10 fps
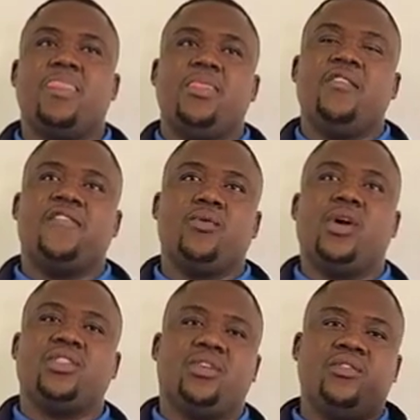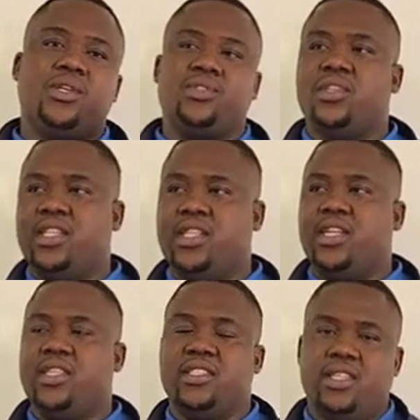the frequency of the source and
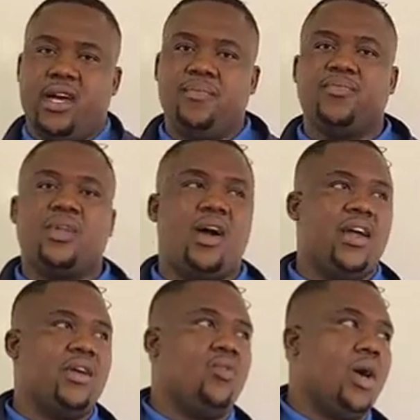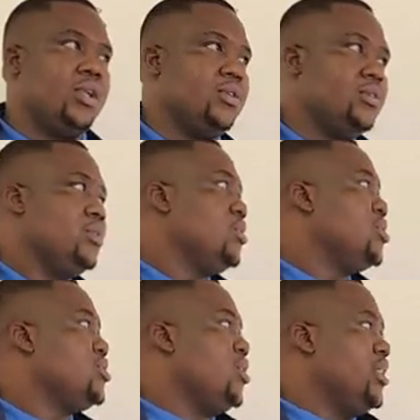the listener are equal.
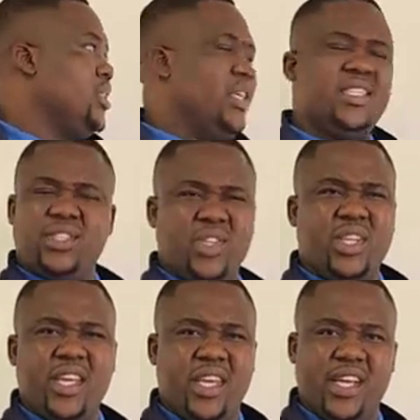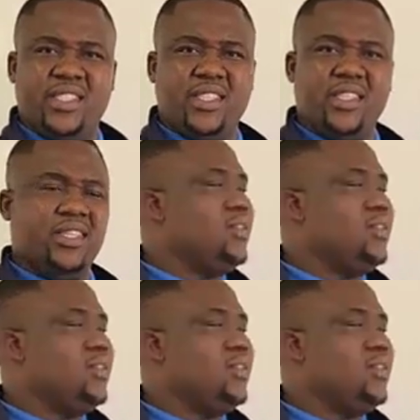So this is not the case.